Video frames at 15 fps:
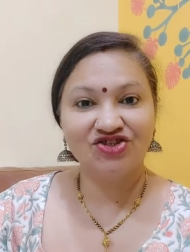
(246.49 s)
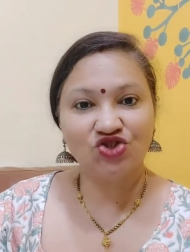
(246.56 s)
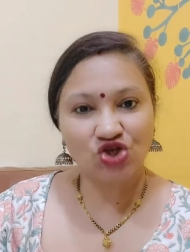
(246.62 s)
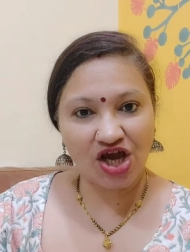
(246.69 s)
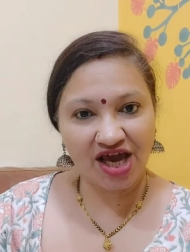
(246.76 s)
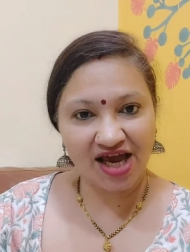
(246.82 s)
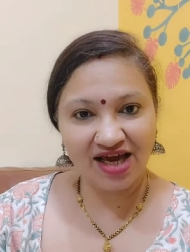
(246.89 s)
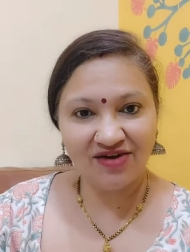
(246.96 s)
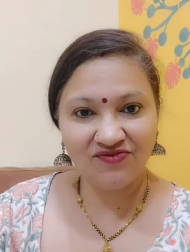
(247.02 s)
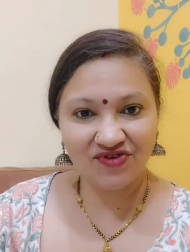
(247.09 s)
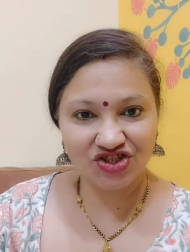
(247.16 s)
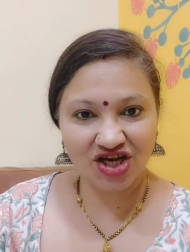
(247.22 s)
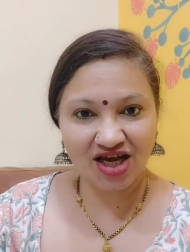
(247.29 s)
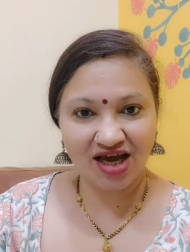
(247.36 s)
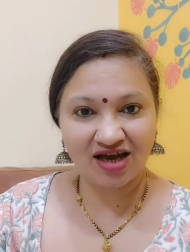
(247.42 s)
Jayan
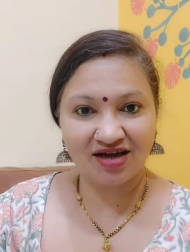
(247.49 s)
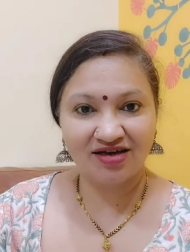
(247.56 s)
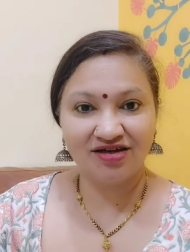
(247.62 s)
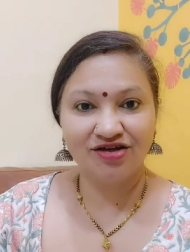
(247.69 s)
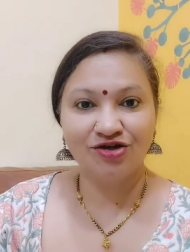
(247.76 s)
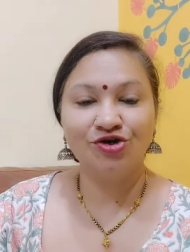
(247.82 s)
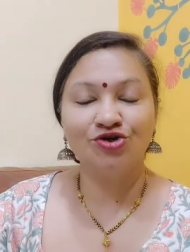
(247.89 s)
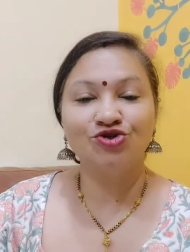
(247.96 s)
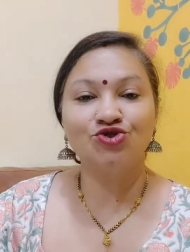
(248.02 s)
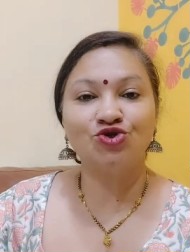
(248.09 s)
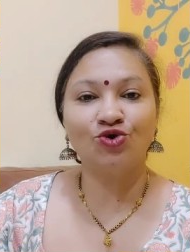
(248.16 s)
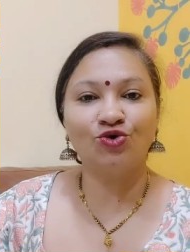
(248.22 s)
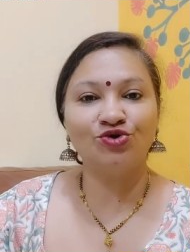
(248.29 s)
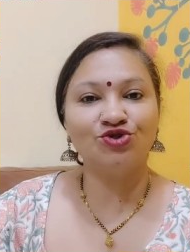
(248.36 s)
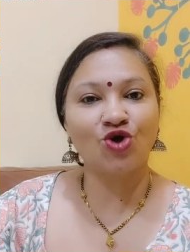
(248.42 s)
Vijaya
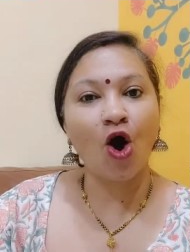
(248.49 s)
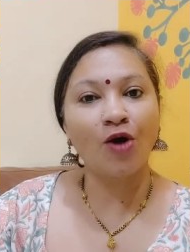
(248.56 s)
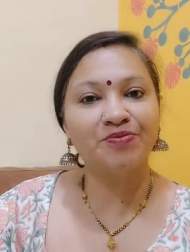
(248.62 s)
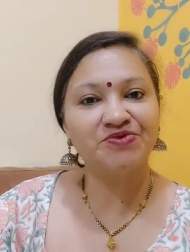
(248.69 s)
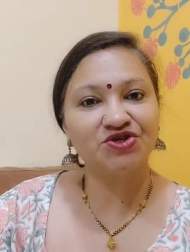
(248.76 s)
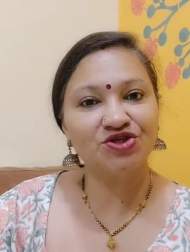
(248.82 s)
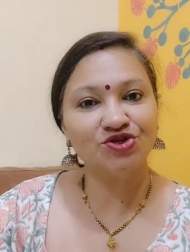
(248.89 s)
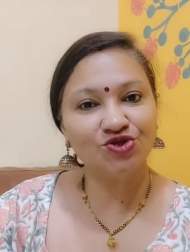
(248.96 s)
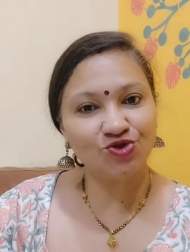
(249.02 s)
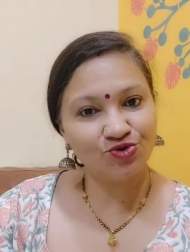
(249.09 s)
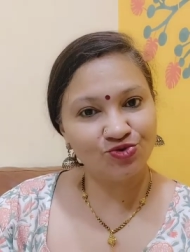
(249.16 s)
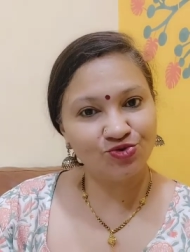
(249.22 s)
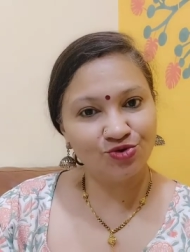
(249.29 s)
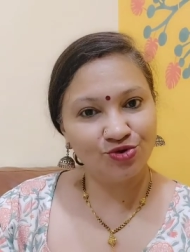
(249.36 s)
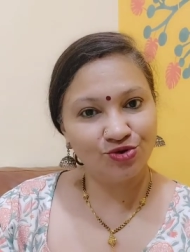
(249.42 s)
chose option 2
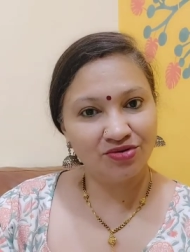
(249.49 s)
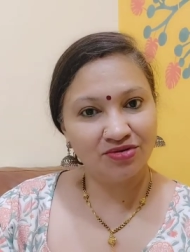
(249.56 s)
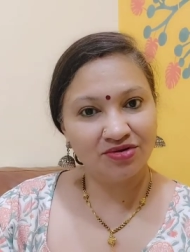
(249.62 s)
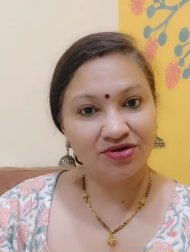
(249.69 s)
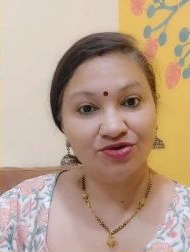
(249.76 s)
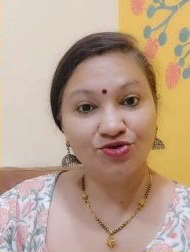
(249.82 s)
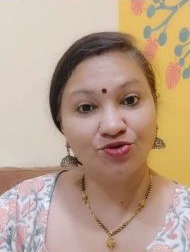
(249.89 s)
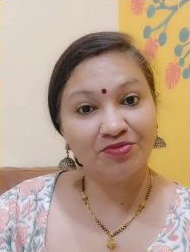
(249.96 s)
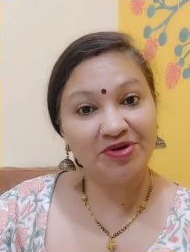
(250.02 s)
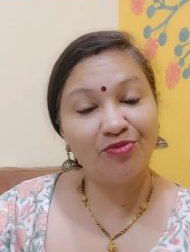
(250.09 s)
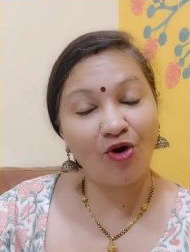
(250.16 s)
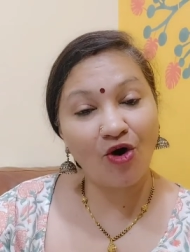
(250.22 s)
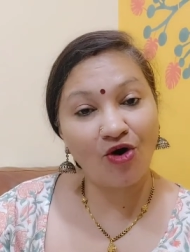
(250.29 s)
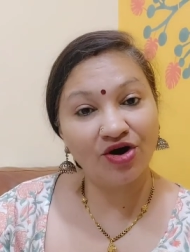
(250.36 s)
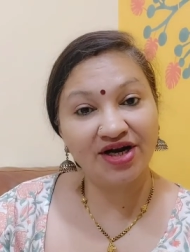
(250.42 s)
to be
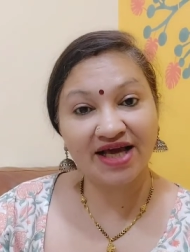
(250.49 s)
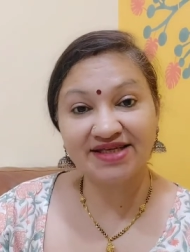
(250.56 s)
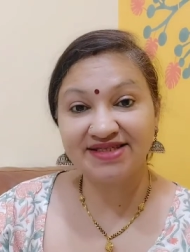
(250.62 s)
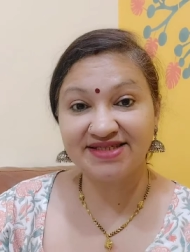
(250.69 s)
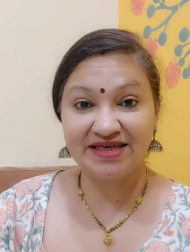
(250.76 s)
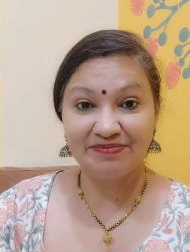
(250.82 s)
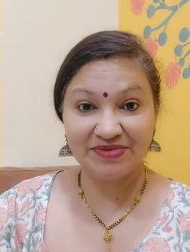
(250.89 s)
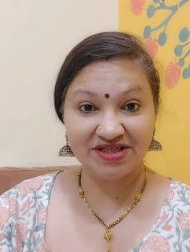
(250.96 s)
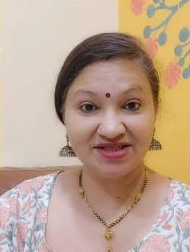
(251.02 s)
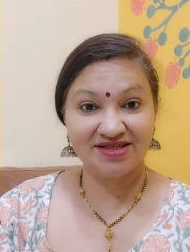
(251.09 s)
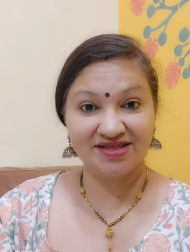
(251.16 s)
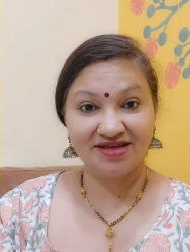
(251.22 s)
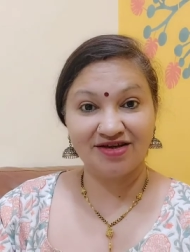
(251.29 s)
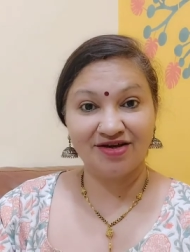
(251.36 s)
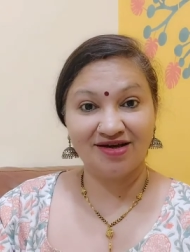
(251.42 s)
born as
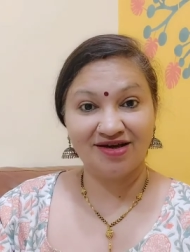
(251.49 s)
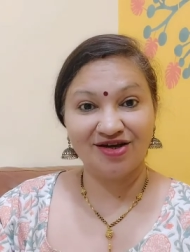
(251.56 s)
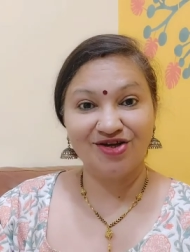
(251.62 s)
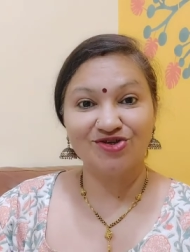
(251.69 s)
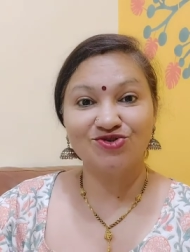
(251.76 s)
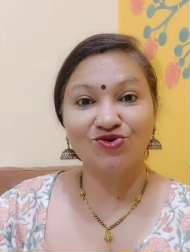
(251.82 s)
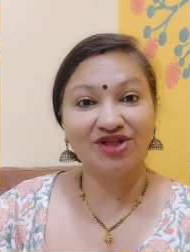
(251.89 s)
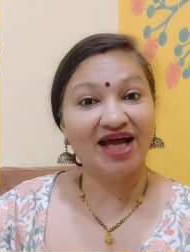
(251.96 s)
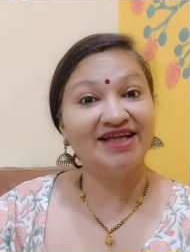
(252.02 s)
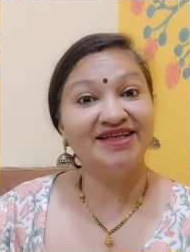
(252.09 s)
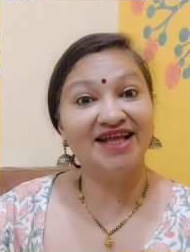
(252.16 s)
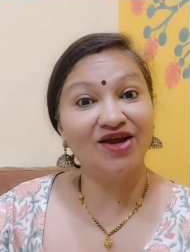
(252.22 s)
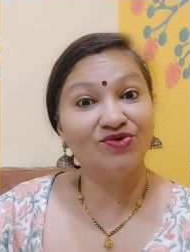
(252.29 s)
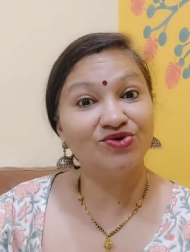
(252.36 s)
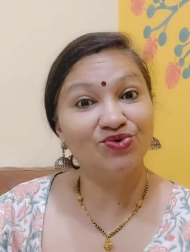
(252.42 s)
demons so that
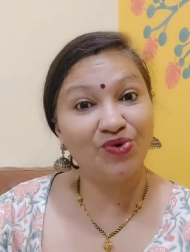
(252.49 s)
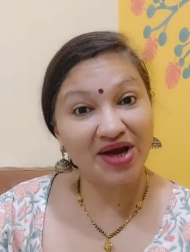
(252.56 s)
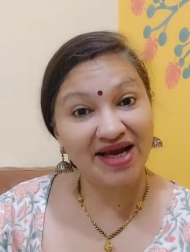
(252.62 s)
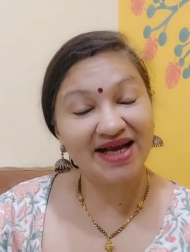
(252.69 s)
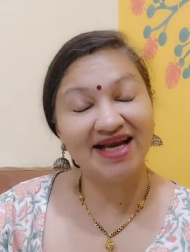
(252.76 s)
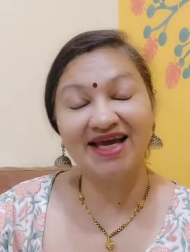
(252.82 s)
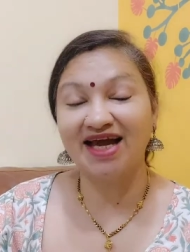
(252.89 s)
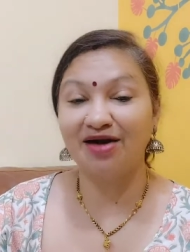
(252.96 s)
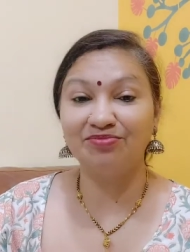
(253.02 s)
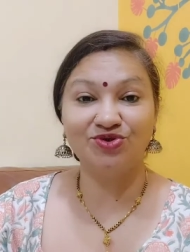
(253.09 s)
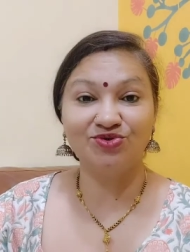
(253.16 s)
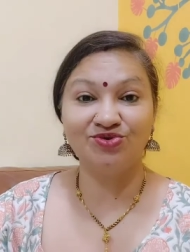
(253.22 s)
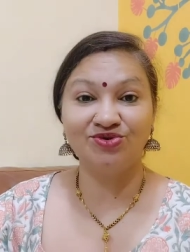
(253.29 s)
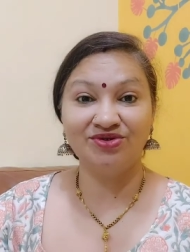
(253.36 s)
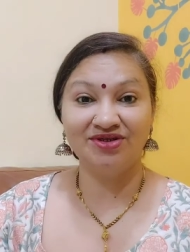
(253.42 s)
they could quickly come
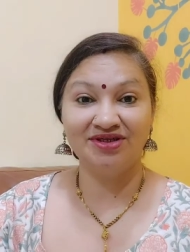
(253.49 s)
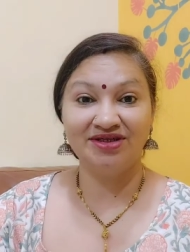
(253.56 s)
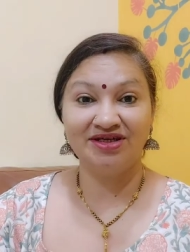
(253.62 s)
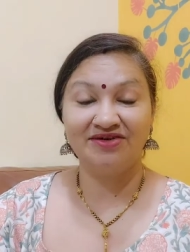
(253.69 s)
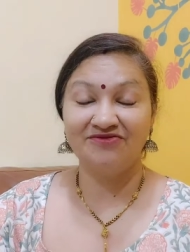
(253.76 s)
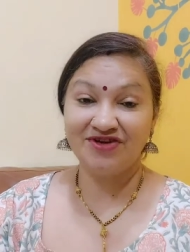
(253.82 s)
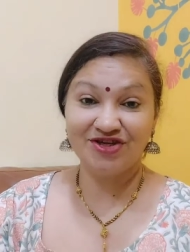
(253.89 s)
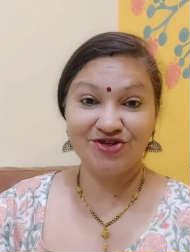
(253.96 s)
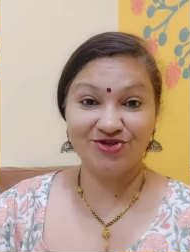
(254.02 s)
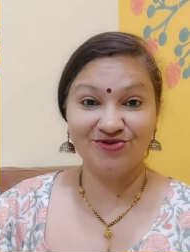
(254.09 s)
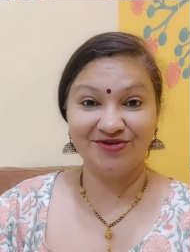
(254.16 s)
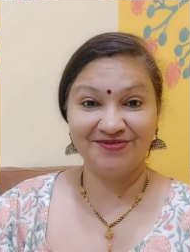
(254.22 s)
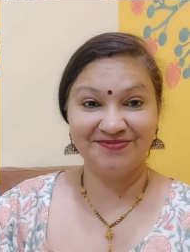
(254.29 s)
to Vishnu.